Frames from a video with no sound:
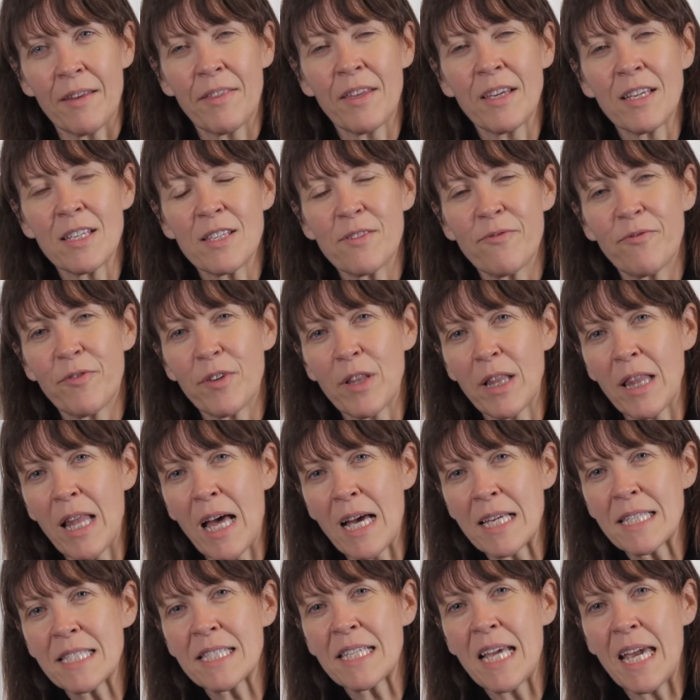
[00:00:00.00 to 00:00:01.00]
I think for the
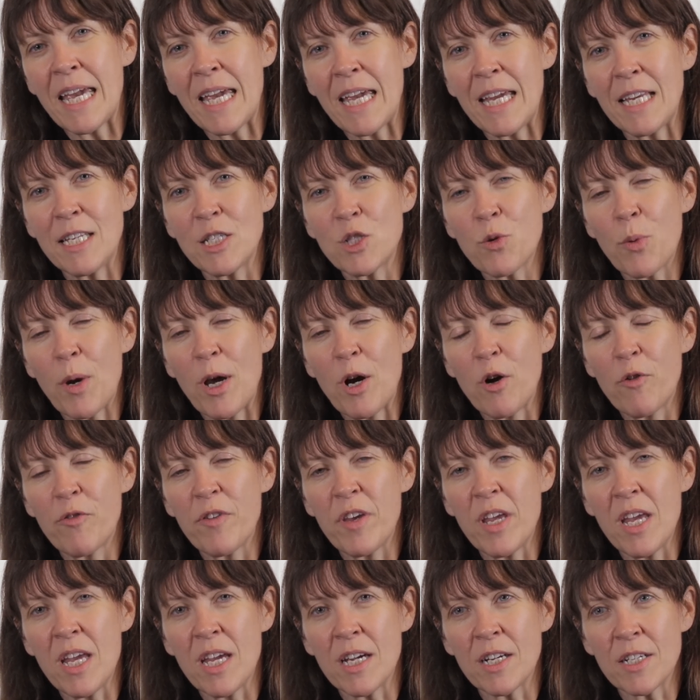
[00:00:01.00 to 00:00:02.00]
last 10, 12
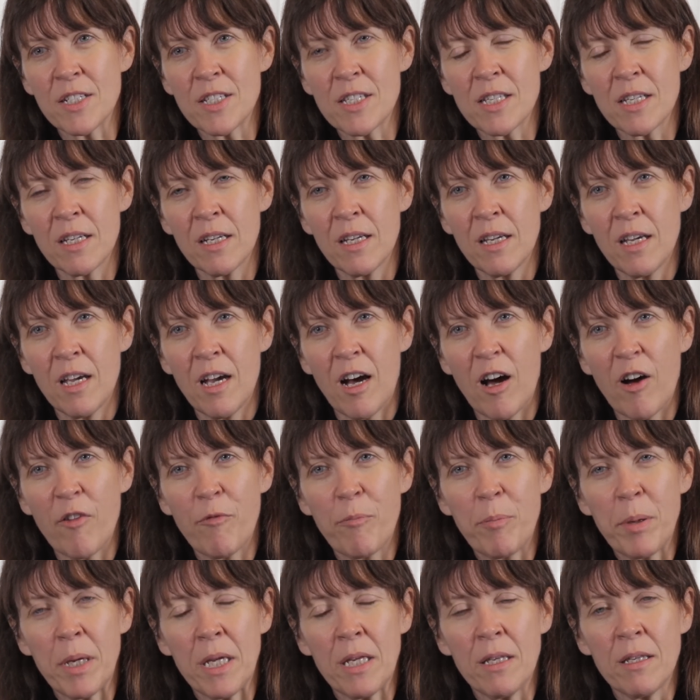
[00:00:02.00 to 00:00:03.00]
years
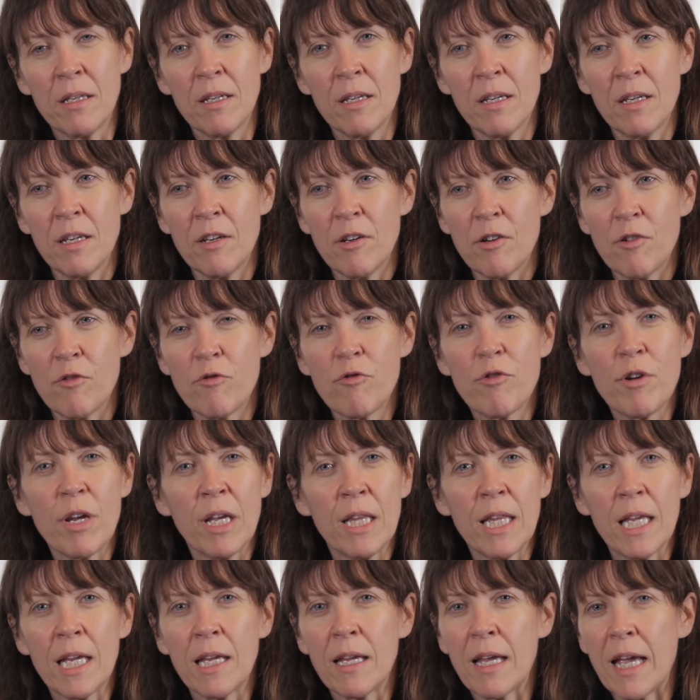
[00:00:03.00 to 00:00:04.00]
I've been
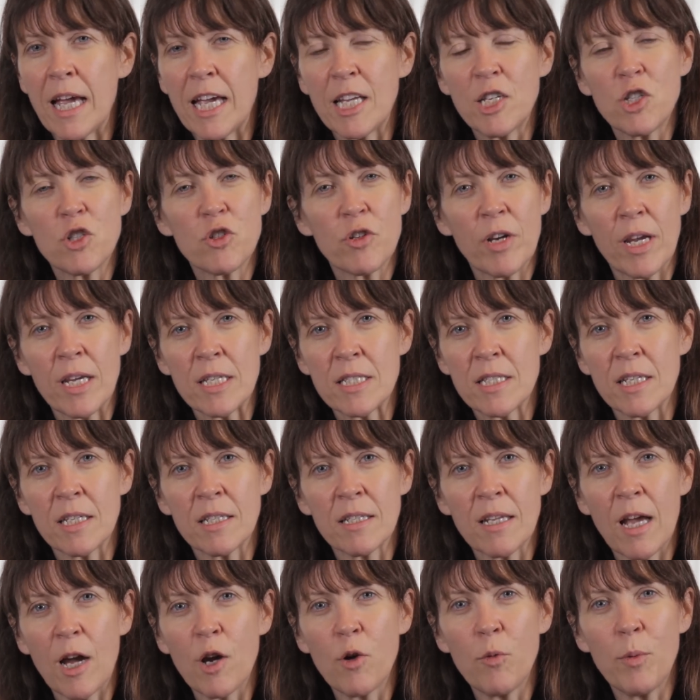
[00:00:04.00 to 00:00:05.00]
really interested
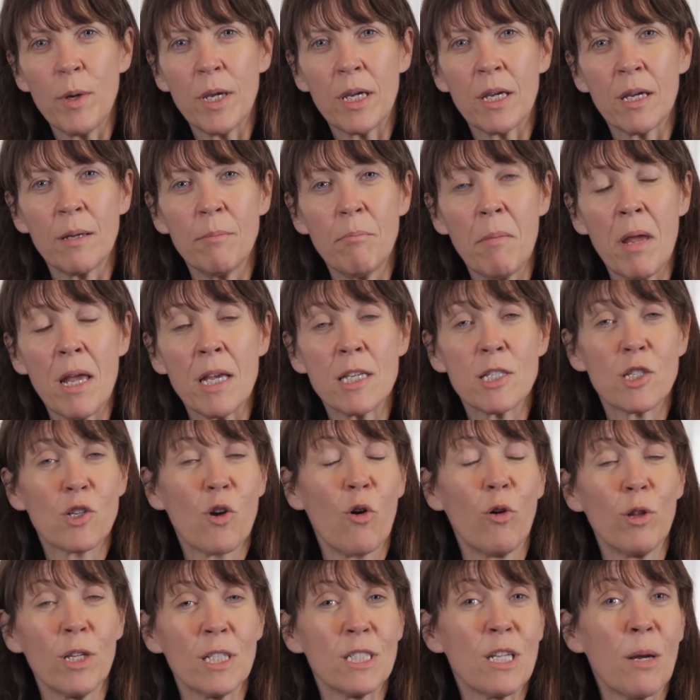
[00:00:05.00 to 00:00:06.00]
in how we can make
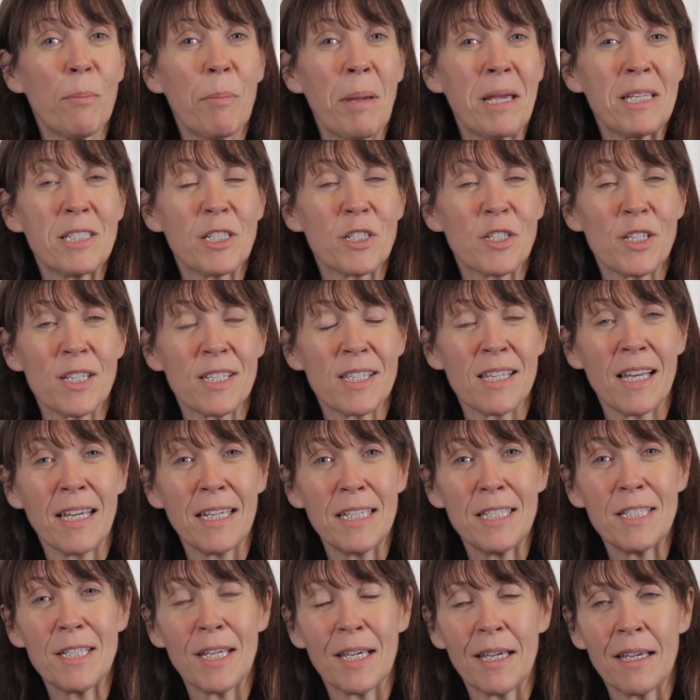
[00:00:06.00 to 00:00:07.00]
Scotland a better
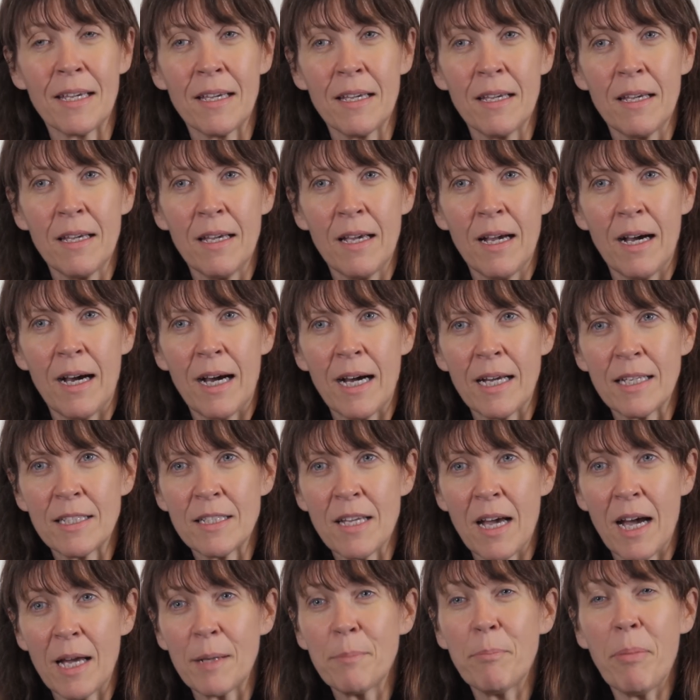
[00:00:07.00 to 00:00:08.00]
society,
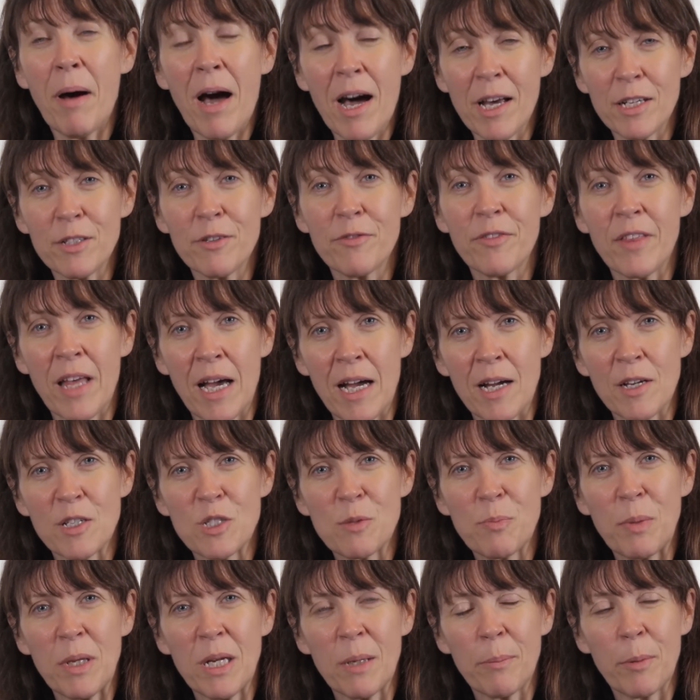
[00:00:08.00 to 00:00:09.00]
and part of that
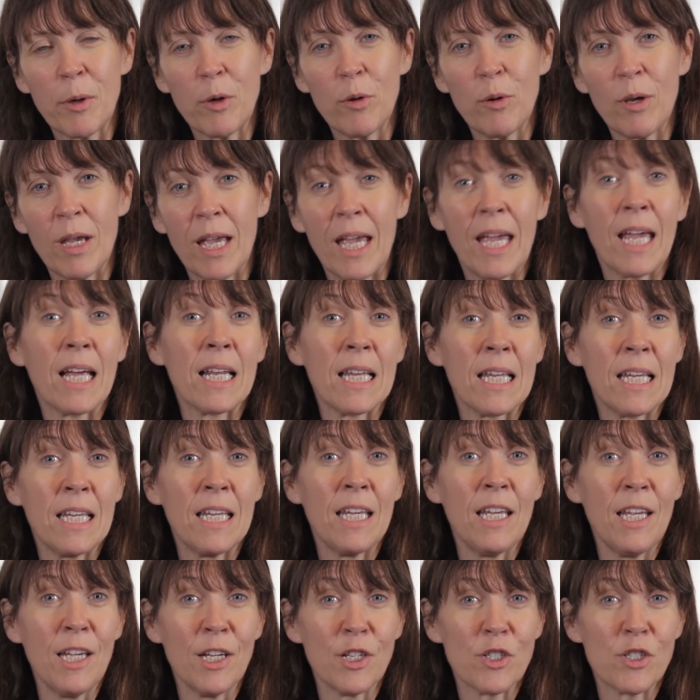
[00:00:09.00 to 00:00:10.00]
has been about early
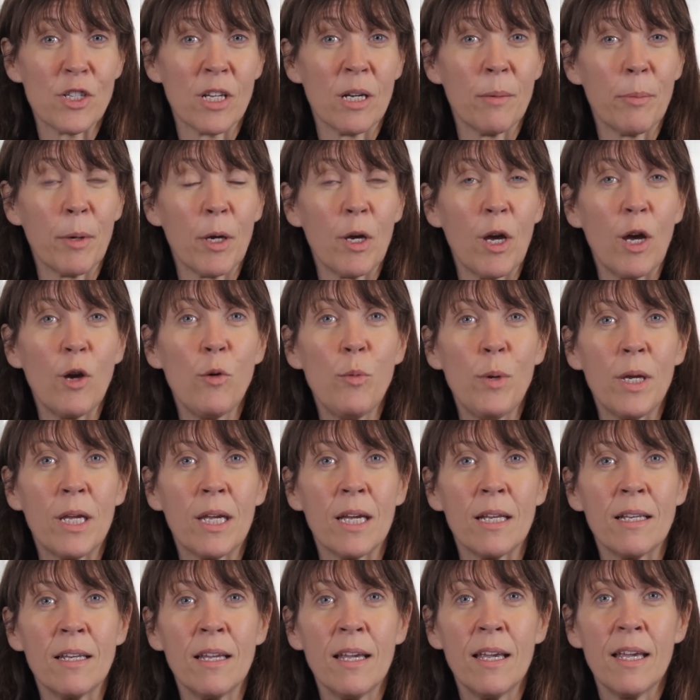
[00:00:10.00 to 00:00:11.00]
years and about how we
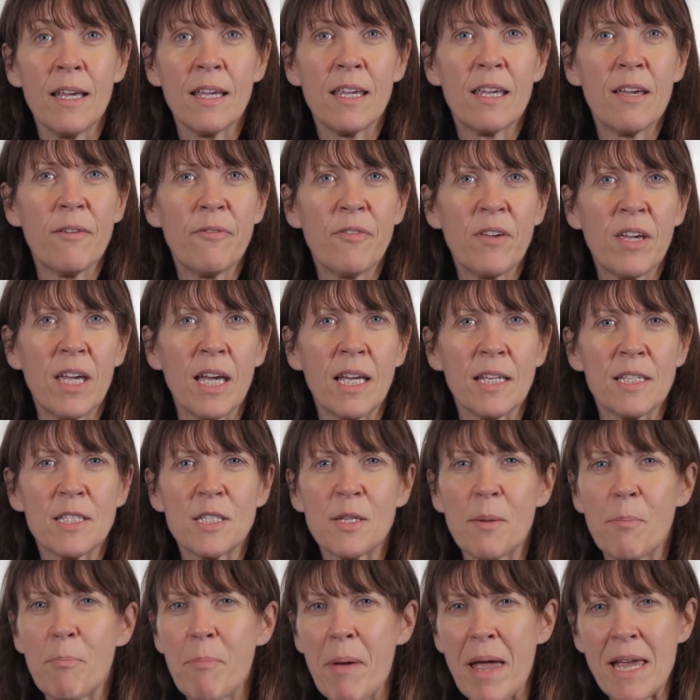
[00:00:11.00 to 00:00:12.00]
can give
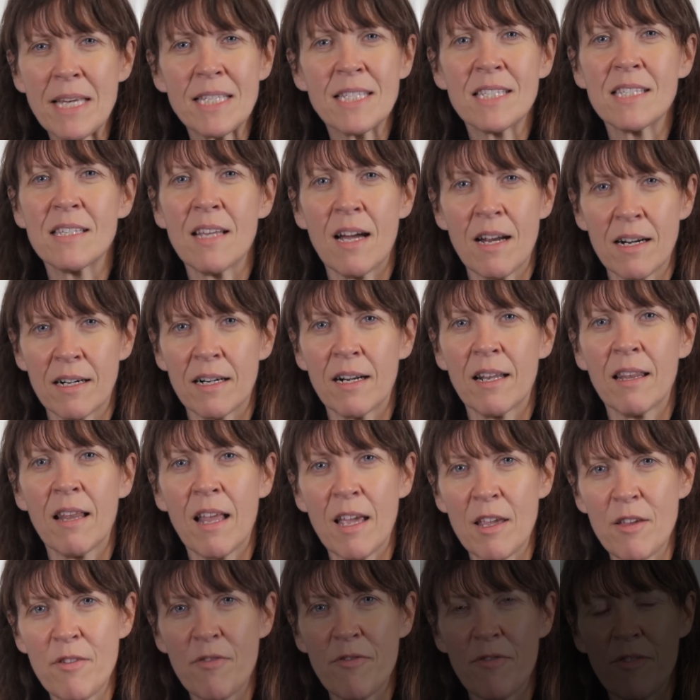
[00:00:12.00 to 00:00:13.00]
kids the best start in
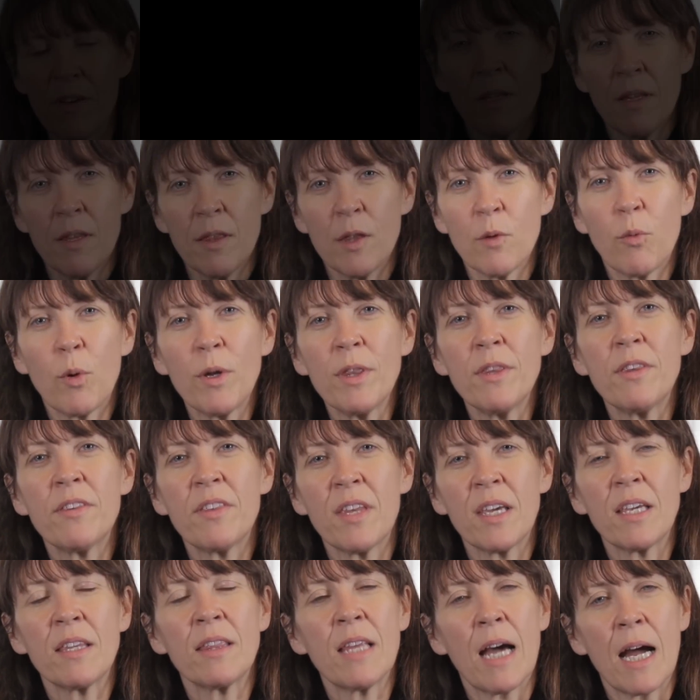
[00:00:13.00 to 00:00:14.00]
life. The one
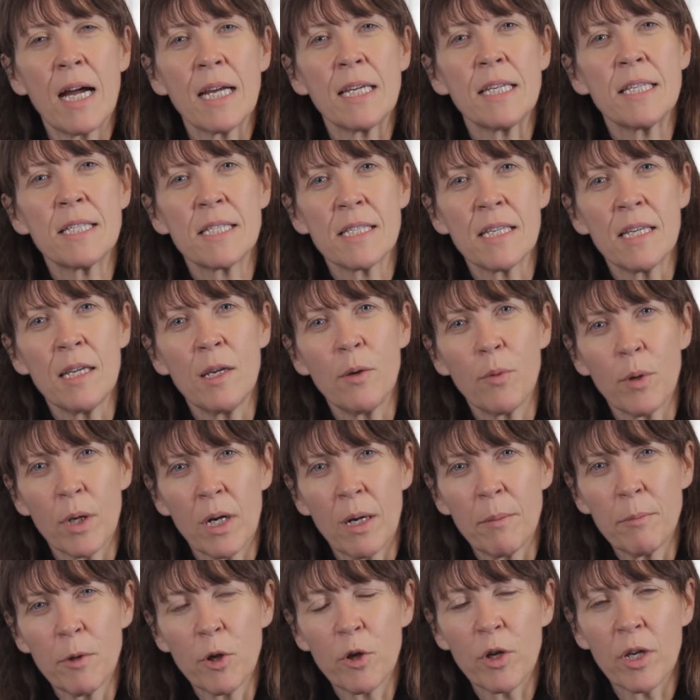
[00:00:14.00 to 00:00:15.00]
thing that I see when
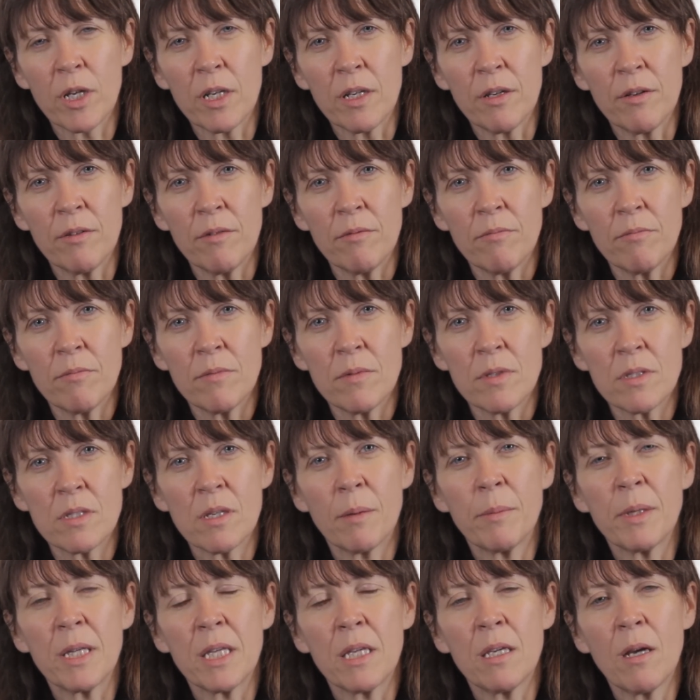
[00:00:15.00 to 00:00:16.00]
I'm looking at
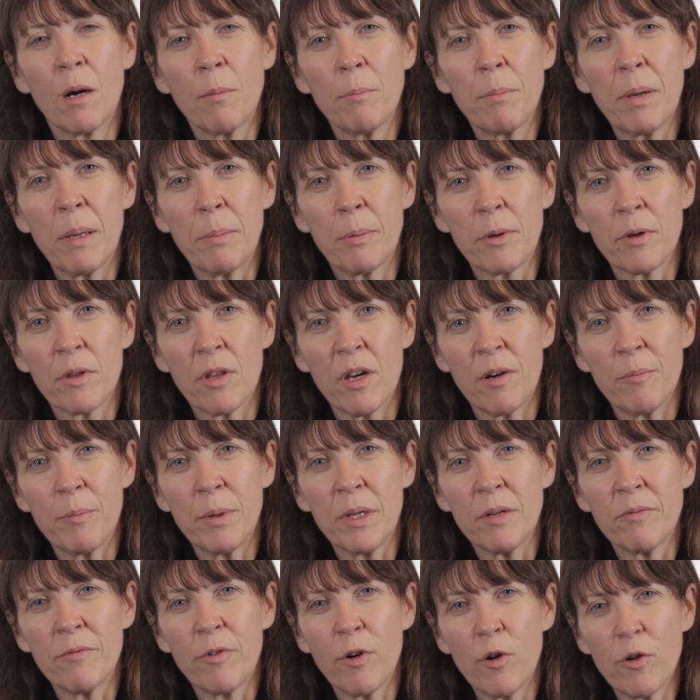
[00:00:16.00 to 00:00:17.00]
some of the young people that have
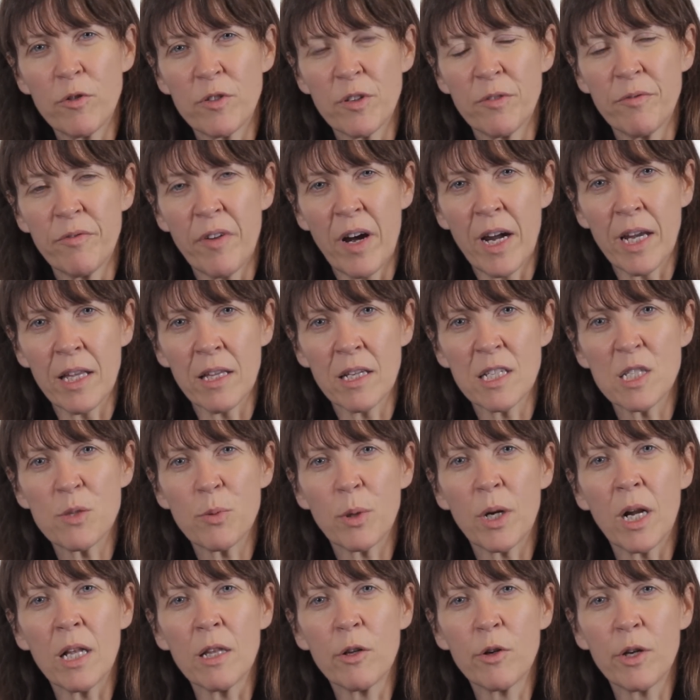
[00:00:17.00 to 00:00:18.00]
been involved in violence,
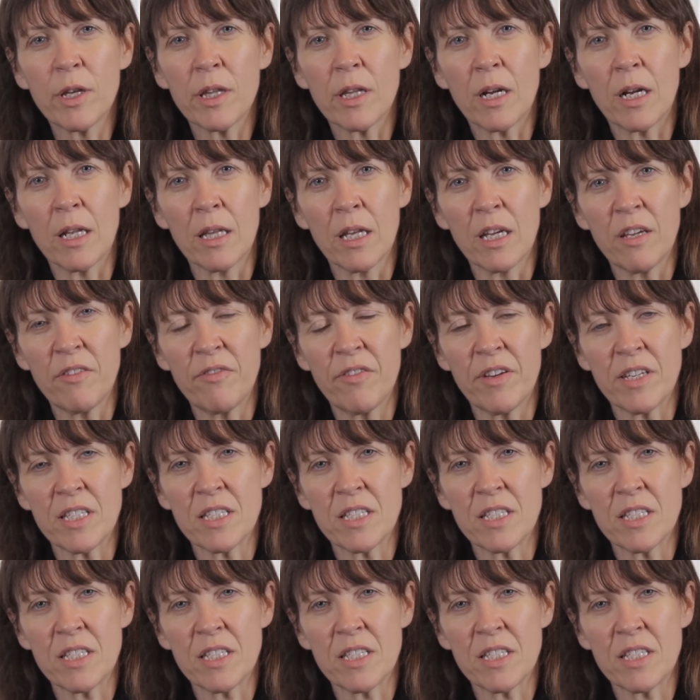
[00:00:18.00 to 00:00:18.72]
when I look at their life